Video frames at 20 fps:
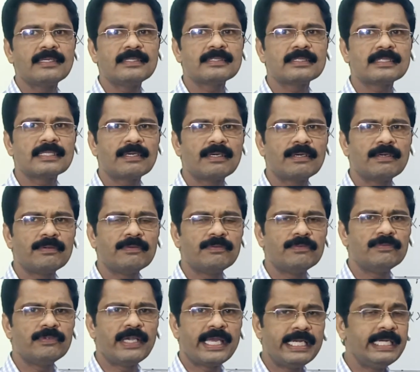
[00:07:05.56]
is
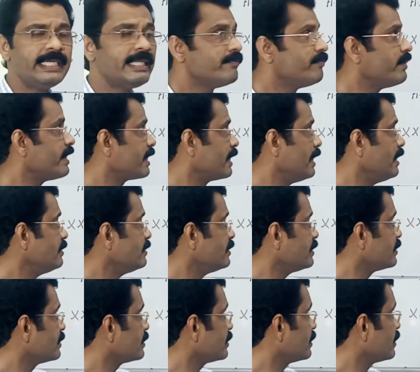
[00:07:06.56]
very difficult.
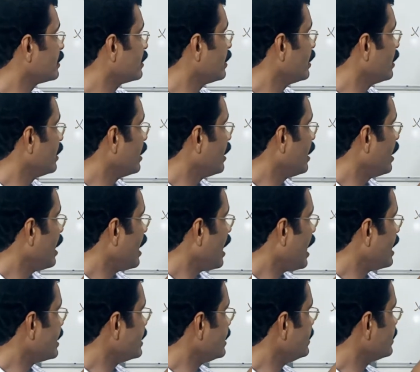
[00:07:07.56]

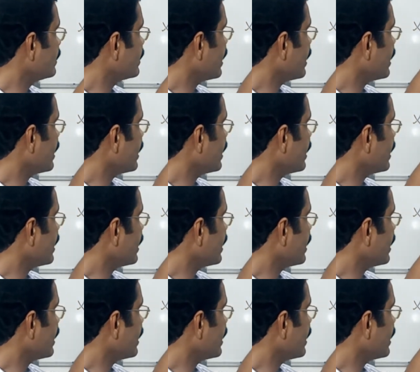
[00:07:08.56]
And in